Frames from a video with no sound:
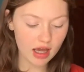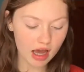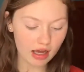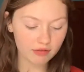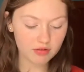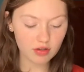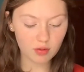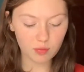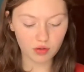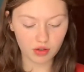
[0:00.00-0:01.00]
After the
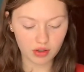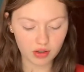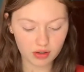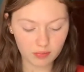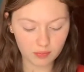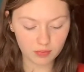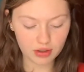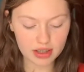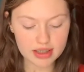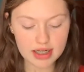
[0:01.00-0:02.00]
war,
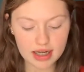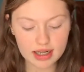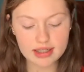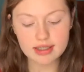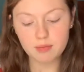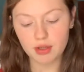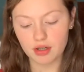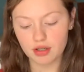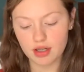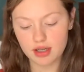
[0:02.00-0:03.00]
Britain taxed
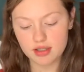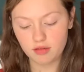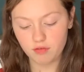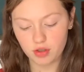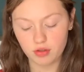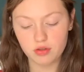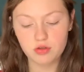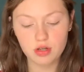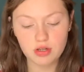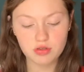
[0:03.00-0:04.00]
America to fill the
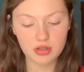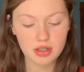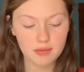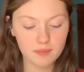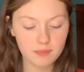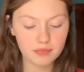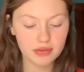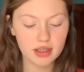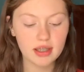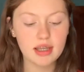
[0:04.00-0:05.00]
treasury.
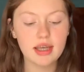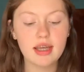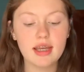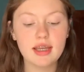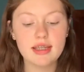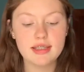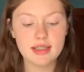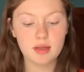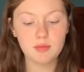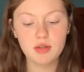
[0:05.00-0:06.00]

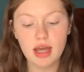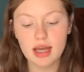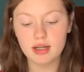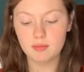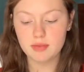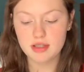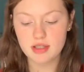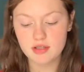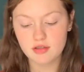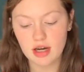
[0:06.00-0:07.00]
Samuel Adams
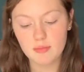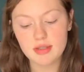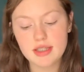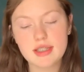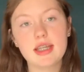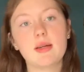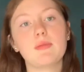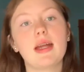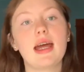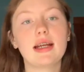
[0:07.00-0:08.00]
described the Stamp
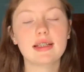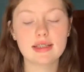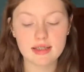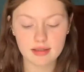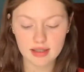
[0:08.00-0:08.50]
Act.